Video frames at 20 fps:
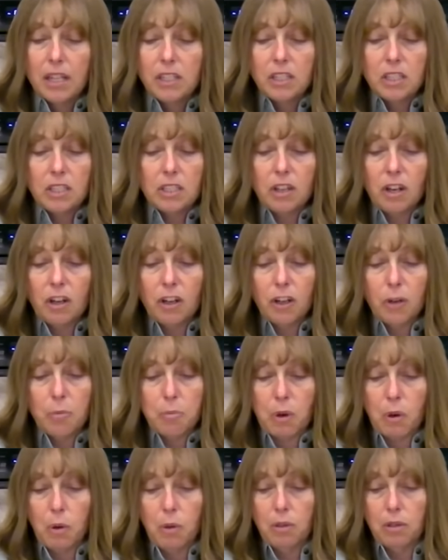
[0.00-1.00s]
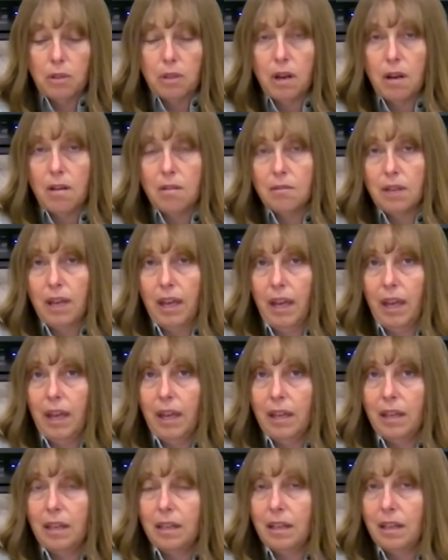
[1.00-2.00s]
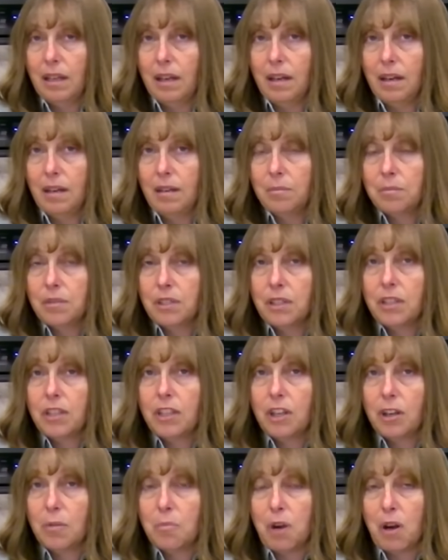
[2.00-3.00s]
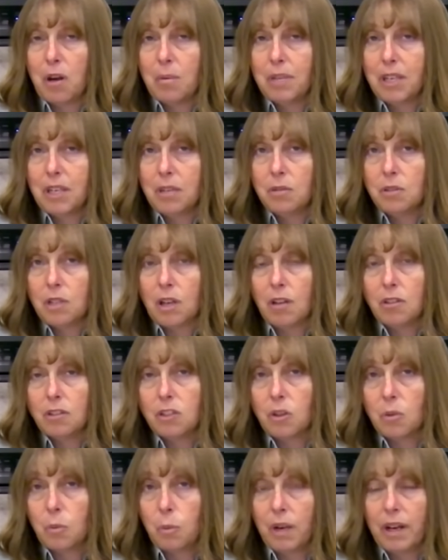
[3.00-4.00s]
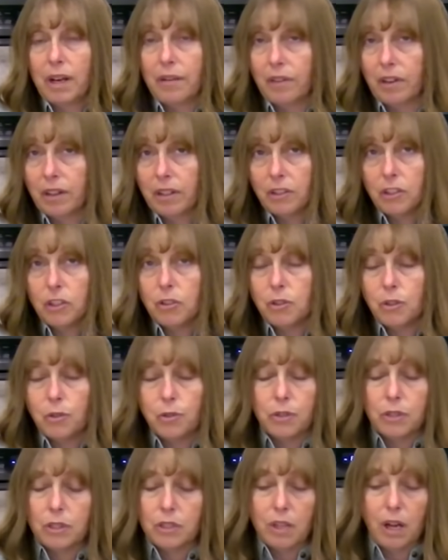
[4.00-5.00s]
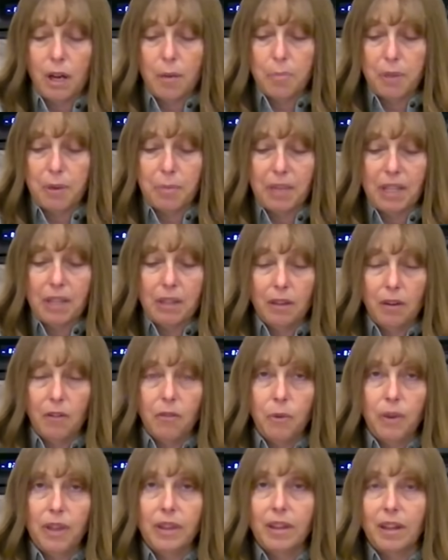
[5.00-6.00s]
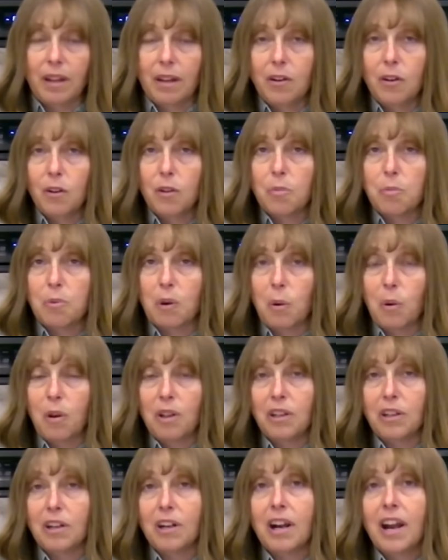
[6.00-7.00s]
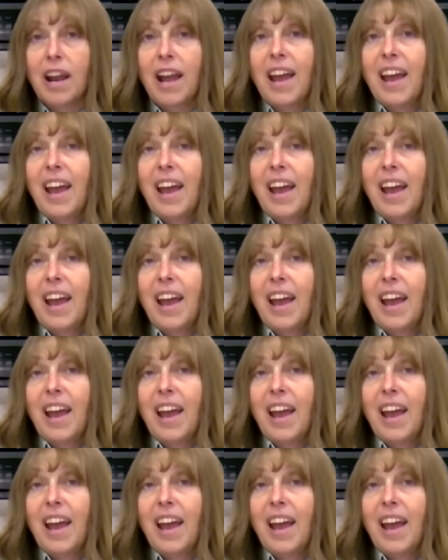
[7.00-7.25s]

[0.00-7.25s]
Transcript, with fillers: Just turn your broiler on and cook your barbecue sauce or whatever else you choose to top your meatloaf with under the broiler,